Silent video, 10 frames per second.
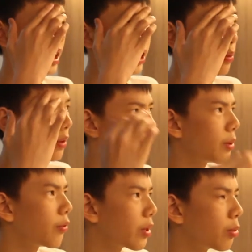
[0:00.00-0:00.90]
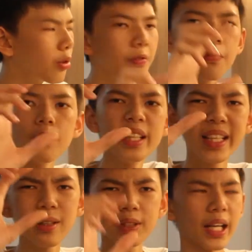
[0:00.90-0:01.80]
I just want to remove
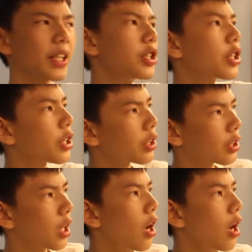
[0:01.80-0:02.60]
little tiny jitters.